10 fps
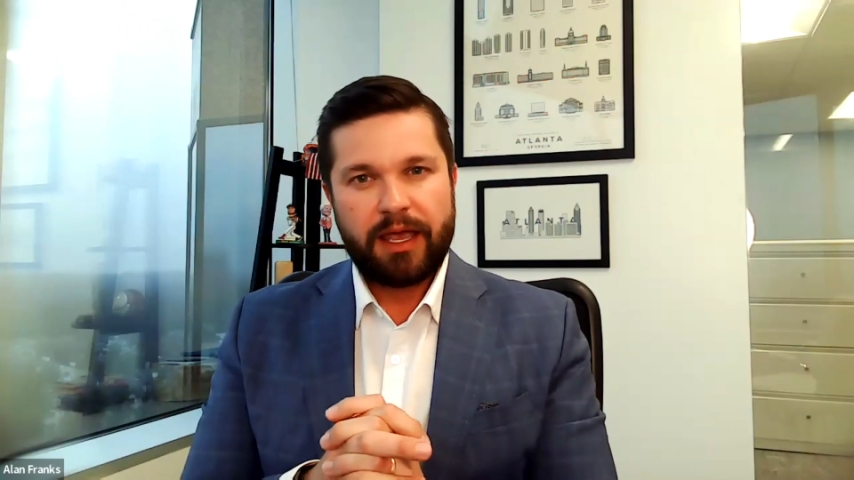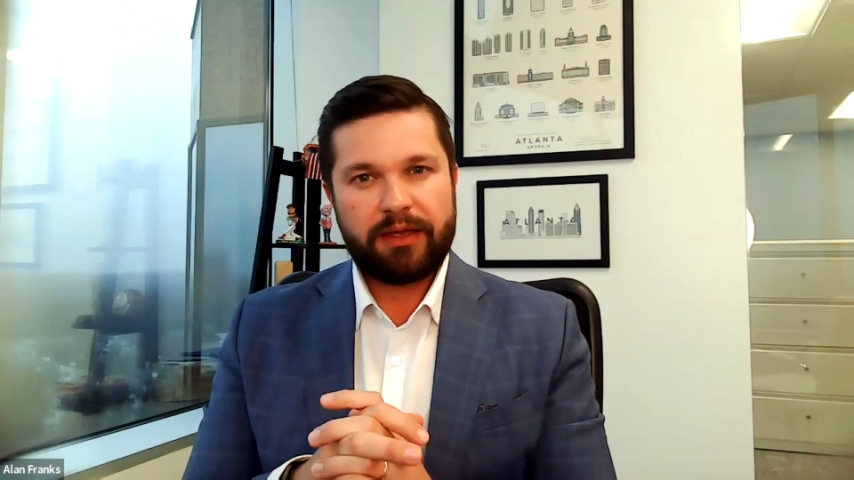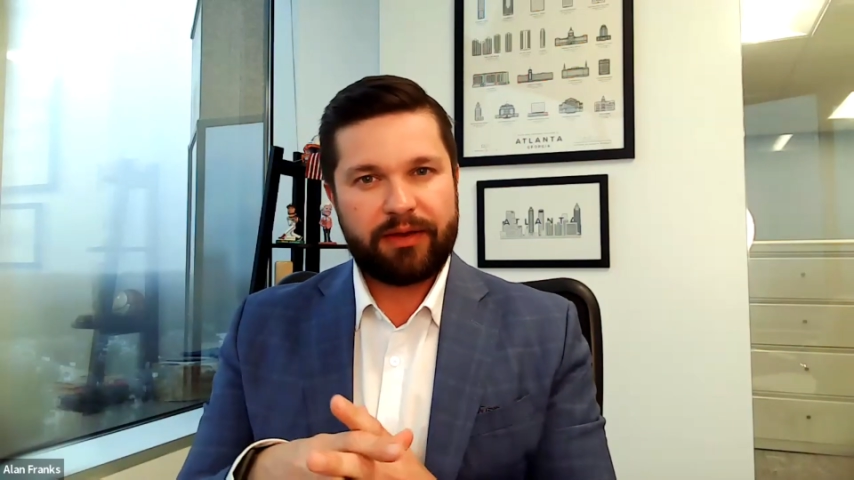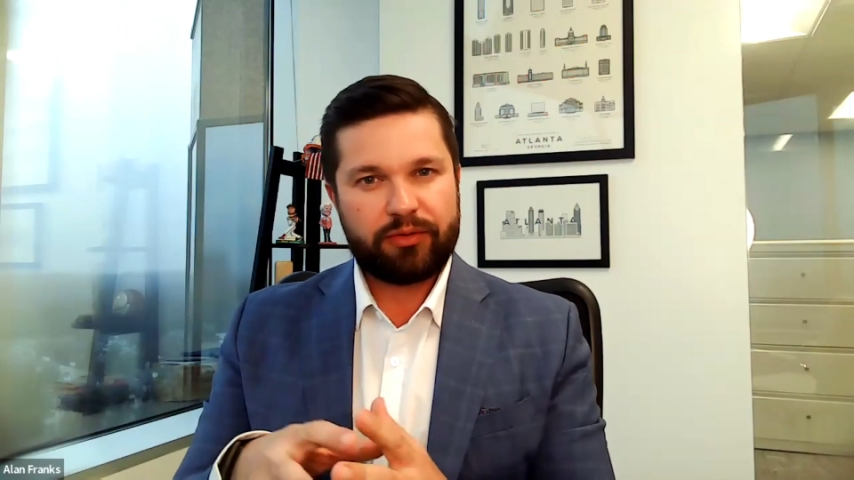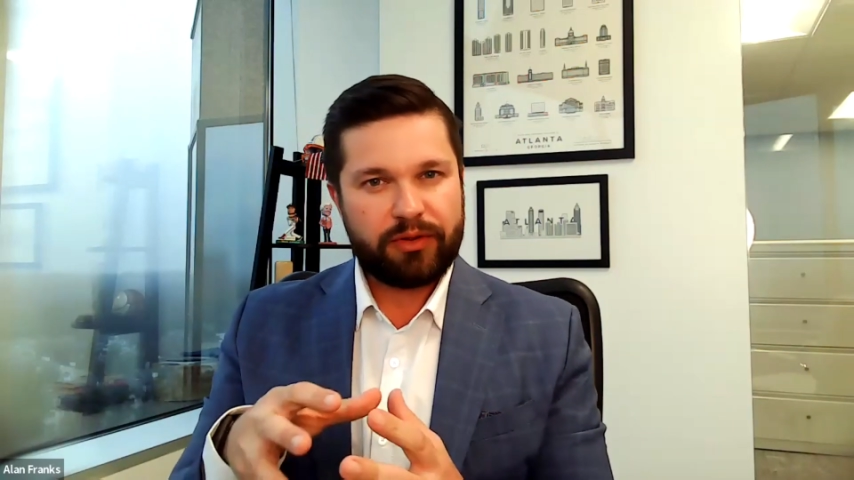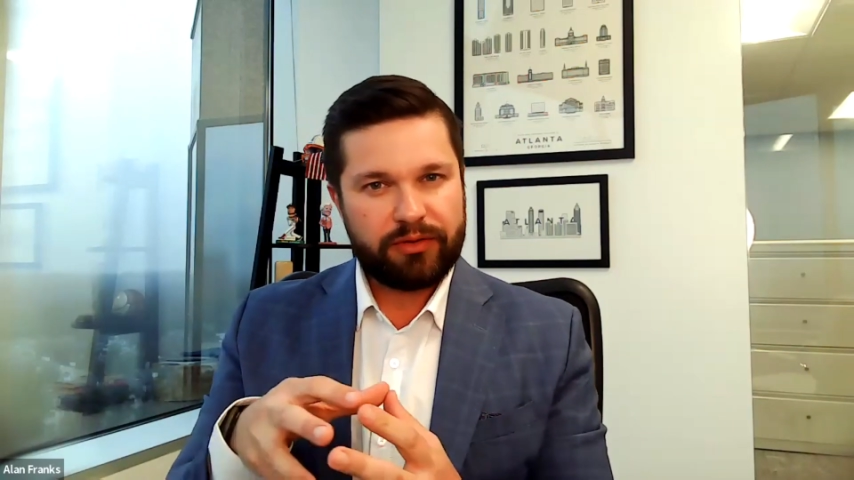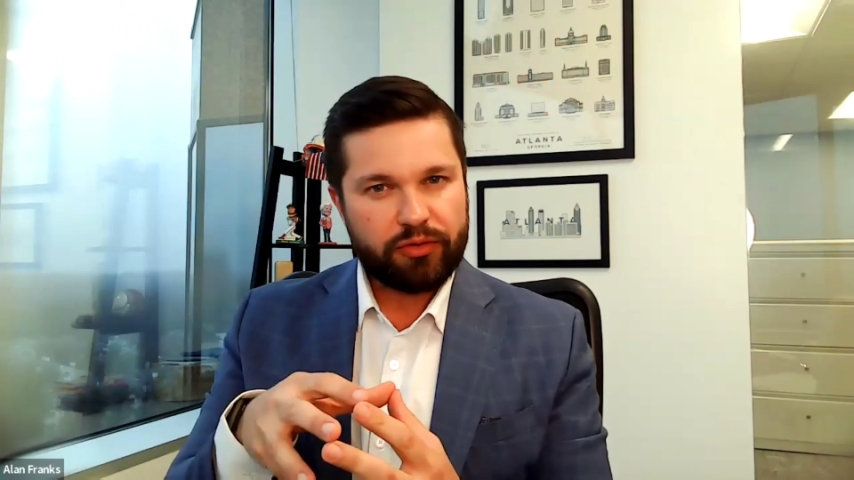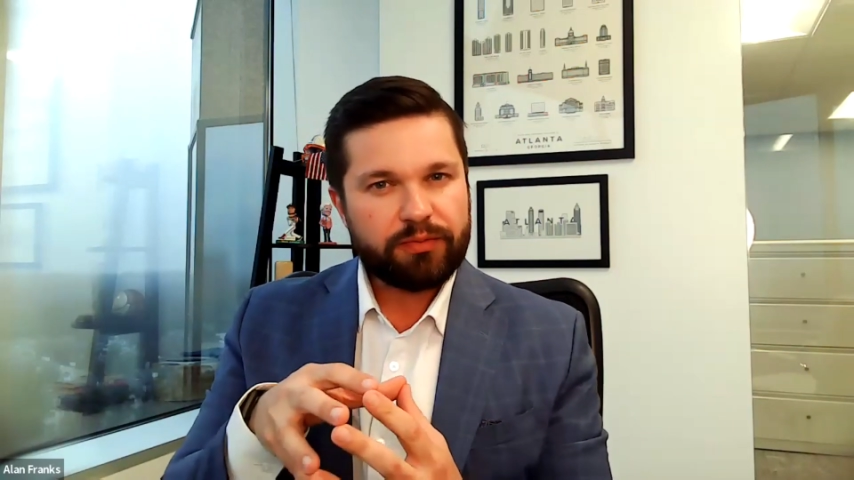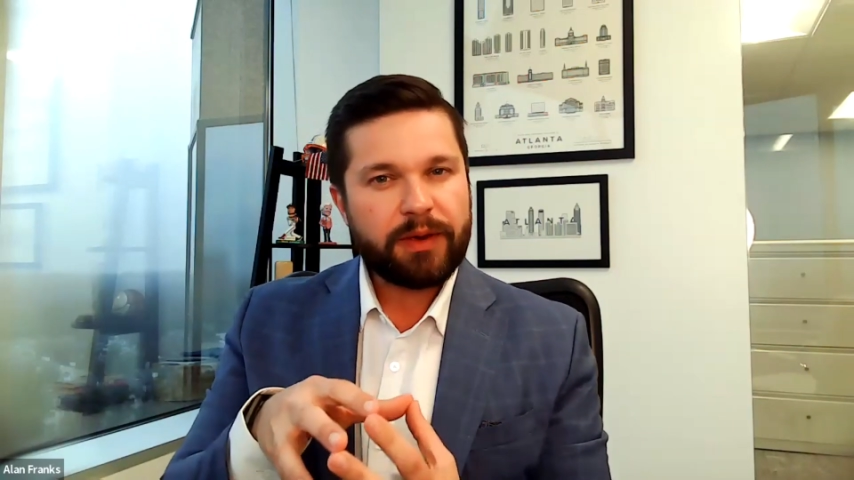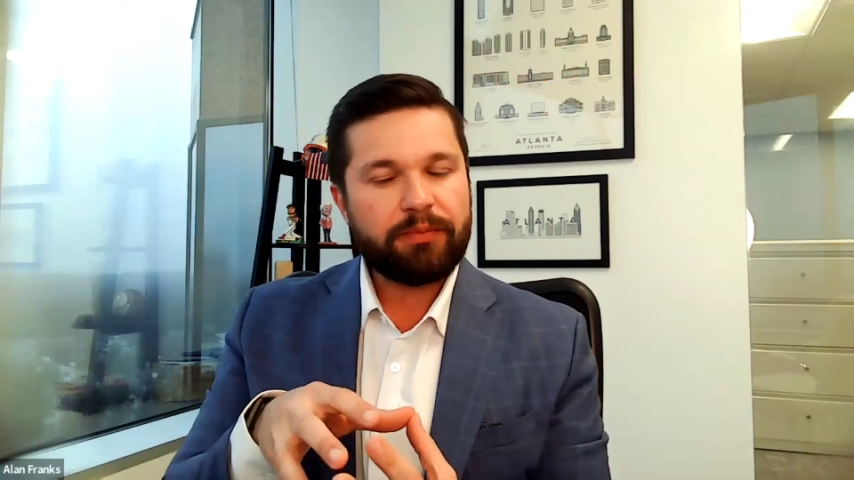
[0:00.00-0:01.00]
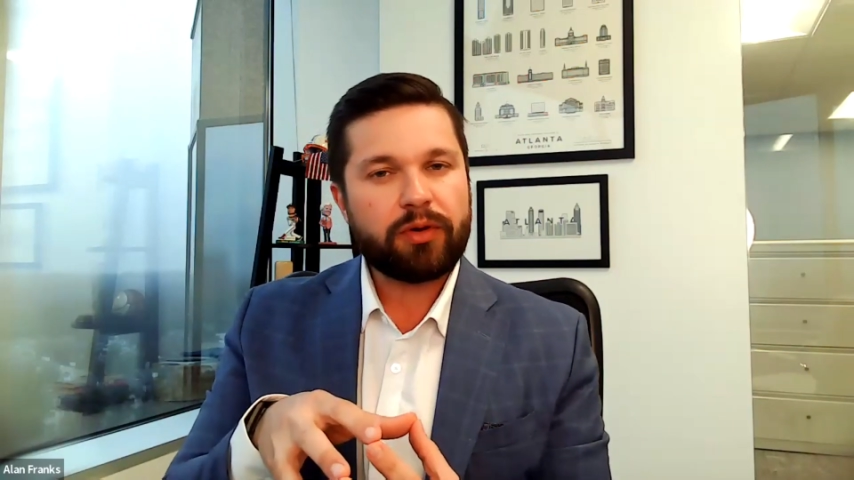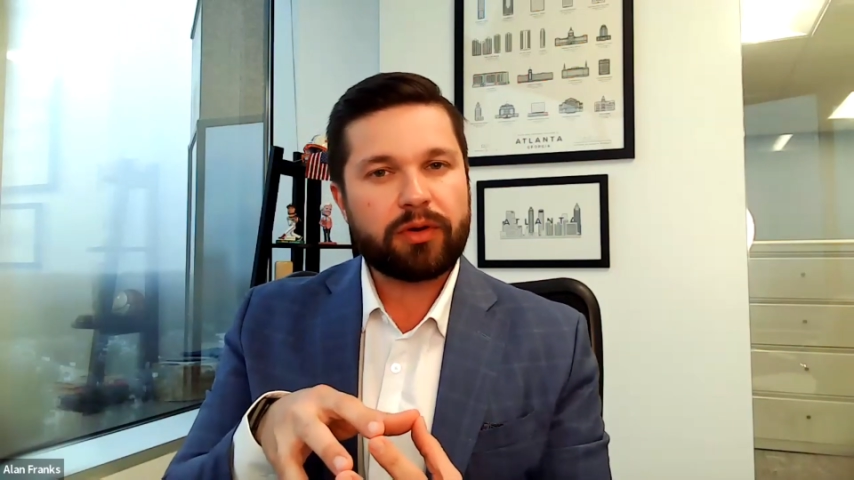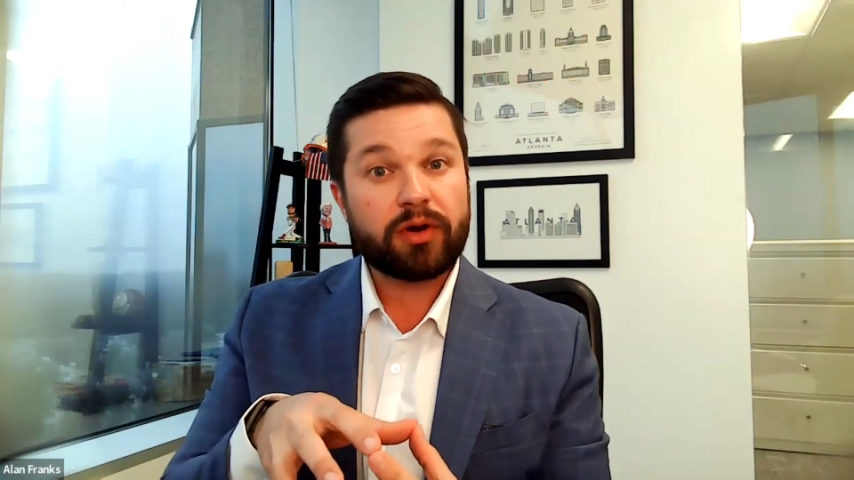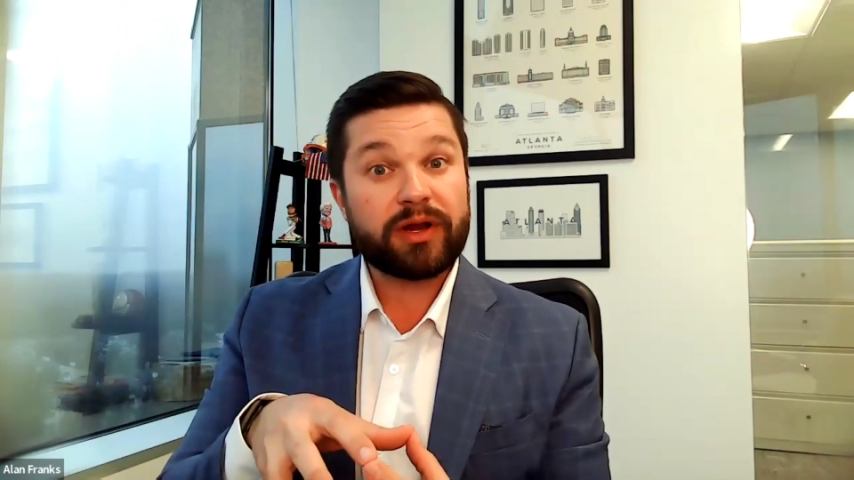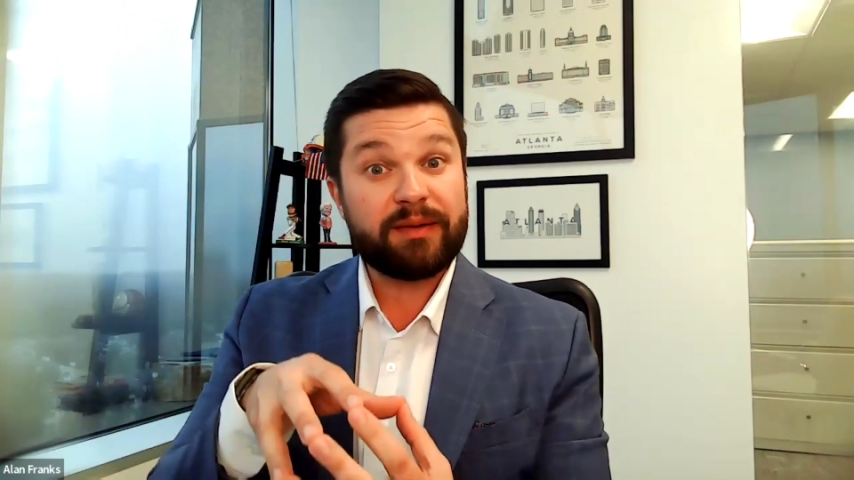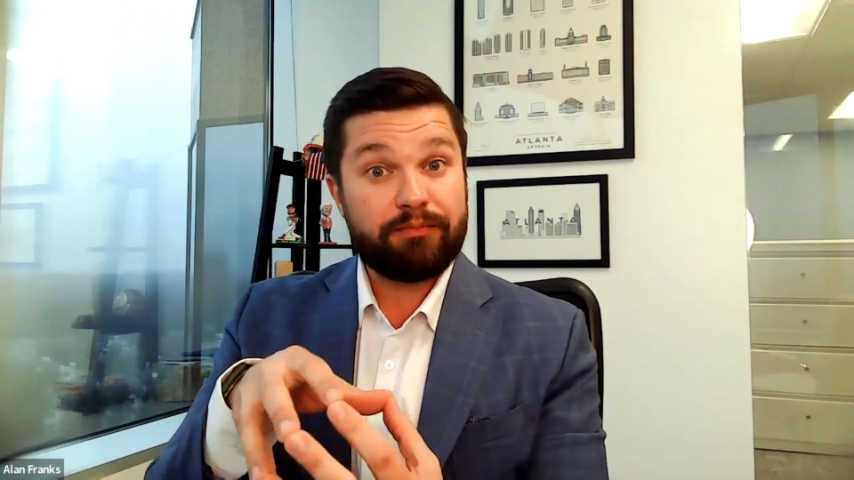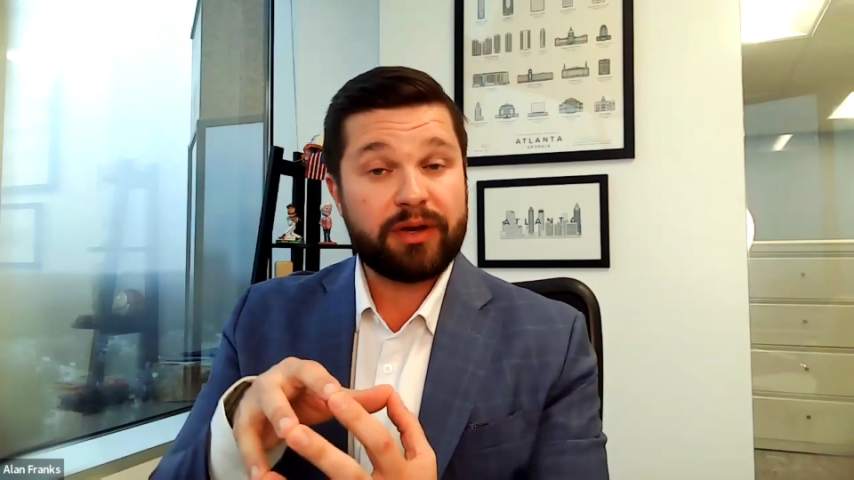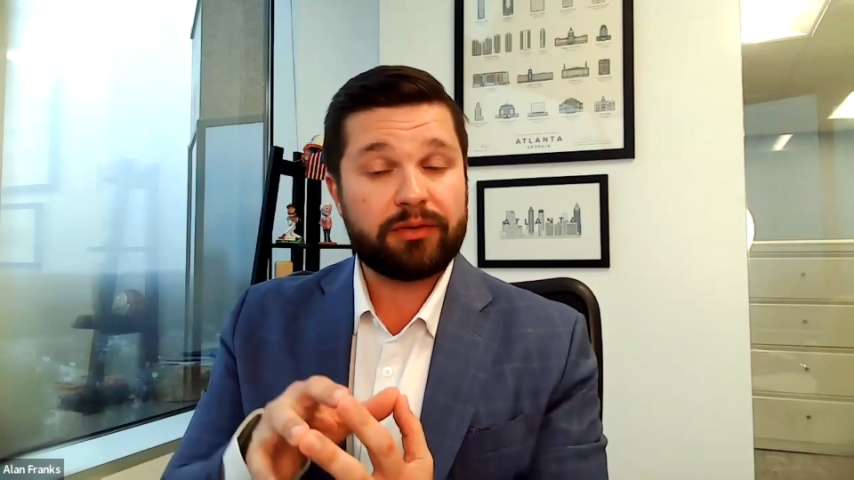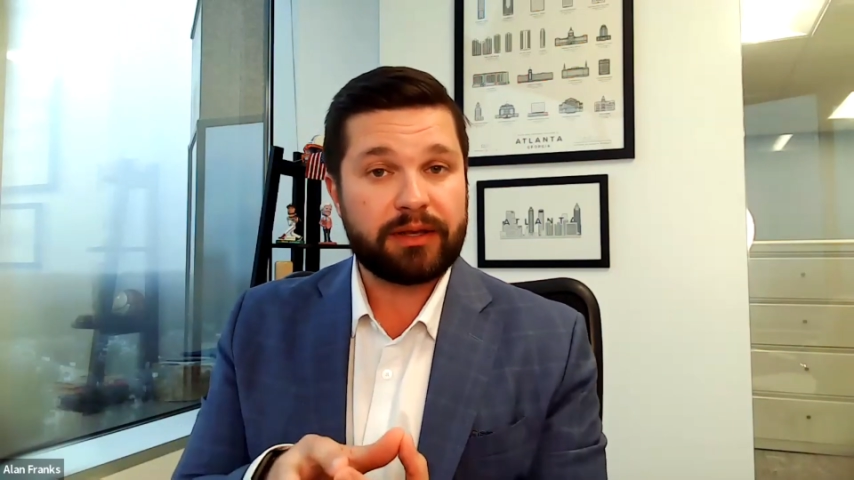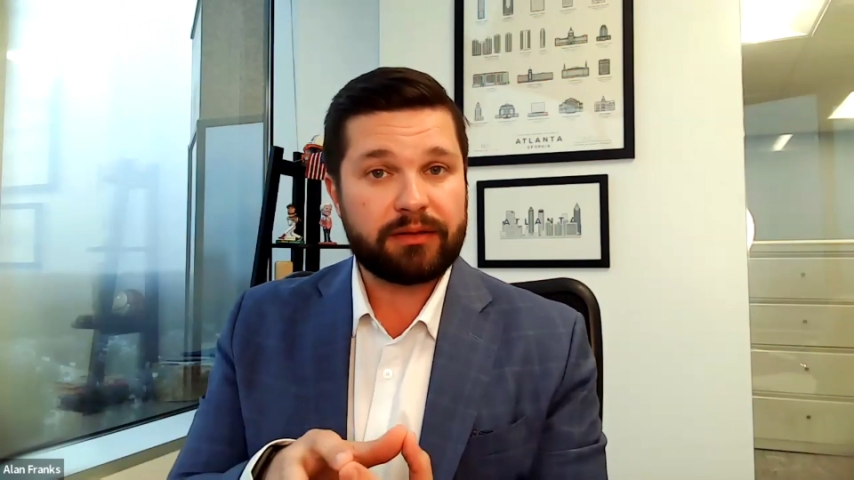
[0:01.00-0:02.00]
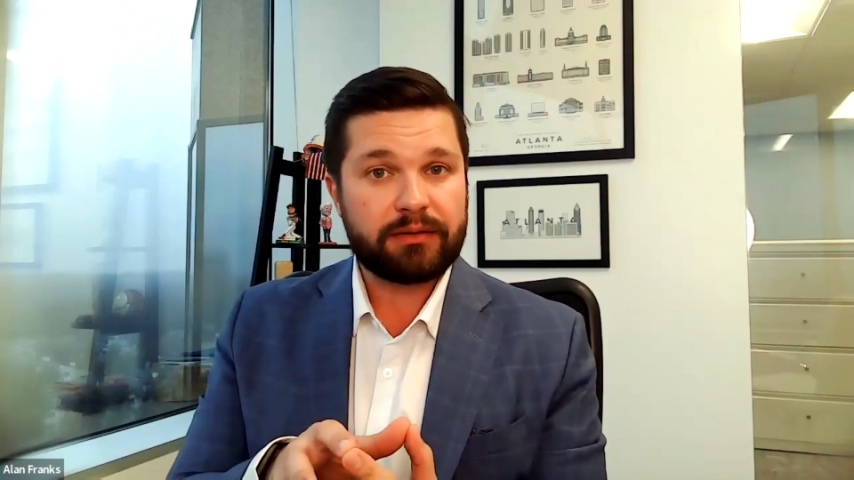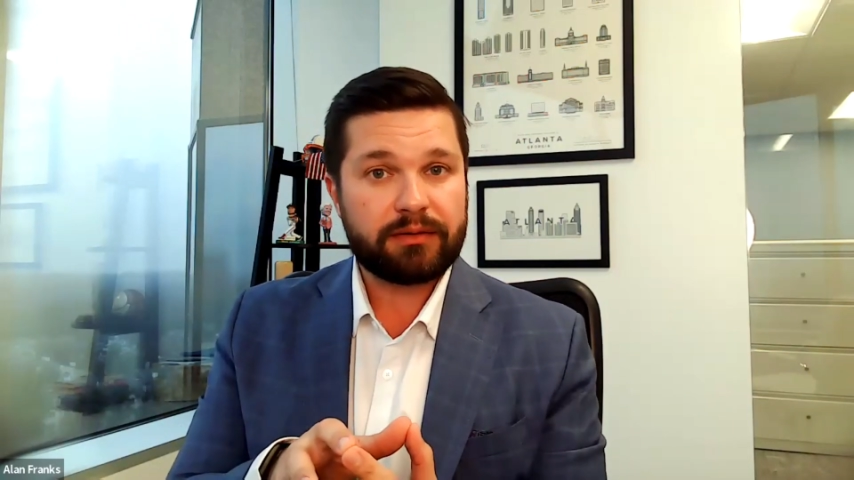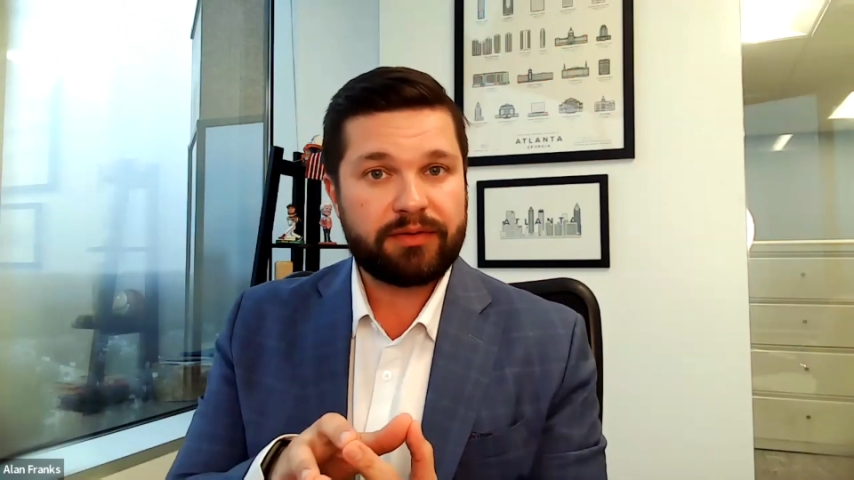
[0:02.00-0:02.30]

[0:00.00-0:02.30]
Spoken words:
And those people are in a building